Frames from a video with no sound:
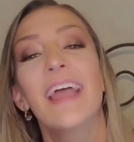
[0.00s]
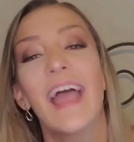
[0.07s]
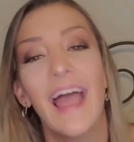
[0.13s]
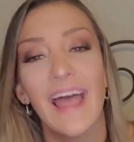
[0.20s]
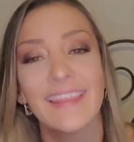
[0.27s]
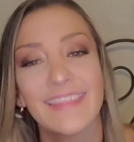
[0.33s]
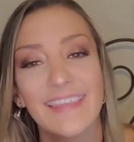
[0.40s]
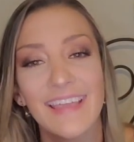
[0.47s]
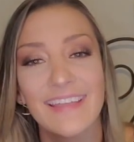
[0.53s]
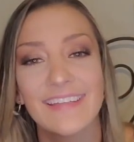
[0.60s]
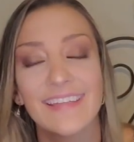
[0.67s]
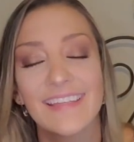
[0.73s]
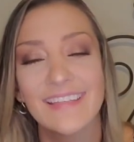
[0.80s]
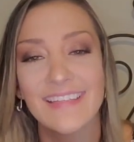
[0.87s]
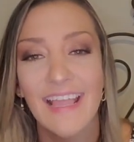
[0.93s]
At the end
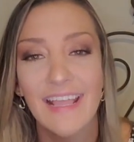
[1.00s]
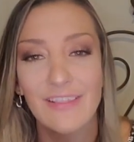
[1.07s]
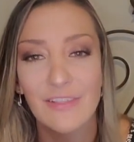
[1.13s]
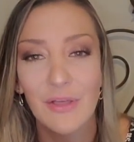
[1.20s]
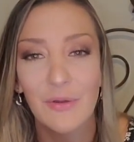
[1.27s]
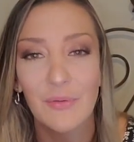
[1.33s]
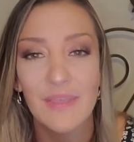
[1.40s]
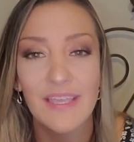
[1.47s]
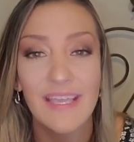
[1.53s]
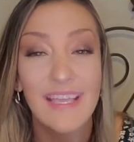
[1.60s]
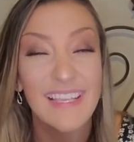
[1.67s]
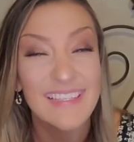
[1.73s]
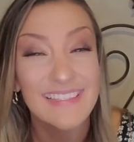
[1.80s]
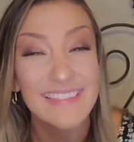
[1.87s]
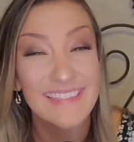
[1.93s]
of the day, though, he
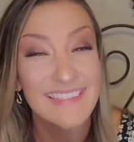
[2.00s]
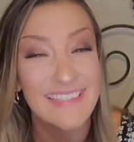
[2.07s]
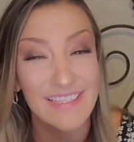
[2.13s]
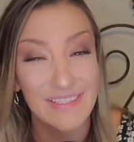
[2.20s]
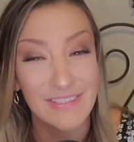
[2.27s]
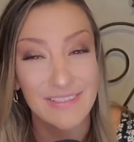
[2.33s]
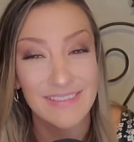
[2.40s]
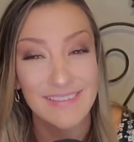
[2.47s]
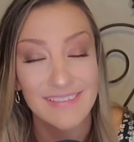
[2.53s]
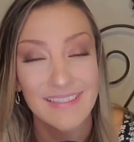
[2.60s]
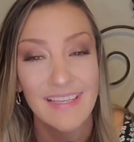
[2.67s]
is still